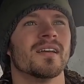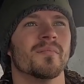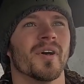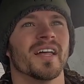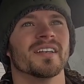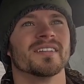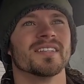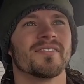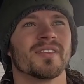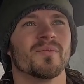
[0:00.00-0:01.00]
But
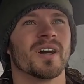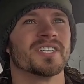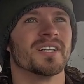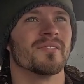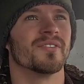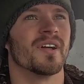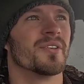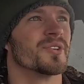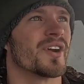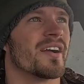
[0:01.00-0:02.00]
definitely watching out for other
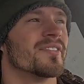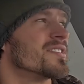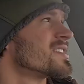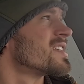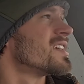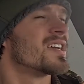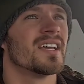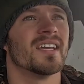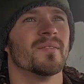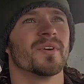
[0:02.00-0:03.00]
drivers.
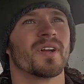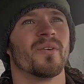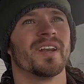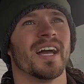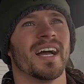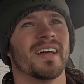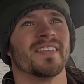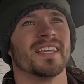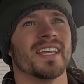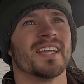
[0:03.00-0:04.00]
And we're going on
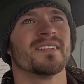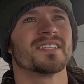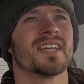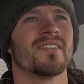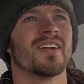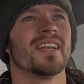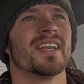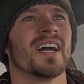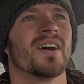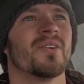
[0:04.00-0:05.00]
the interstate right
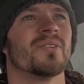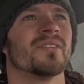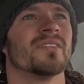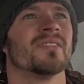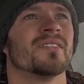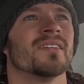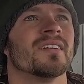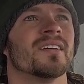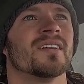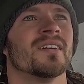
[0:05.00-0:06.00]
now,
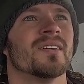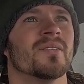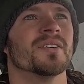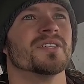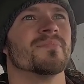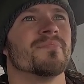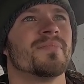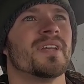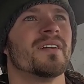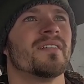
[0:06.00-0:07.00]
which
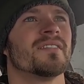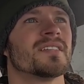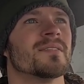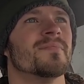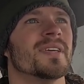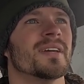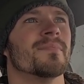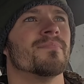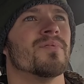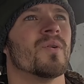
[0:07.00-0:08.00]
appears to be a
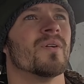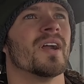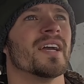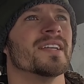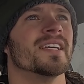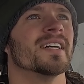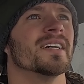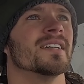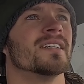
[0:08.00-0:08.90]
poor idea.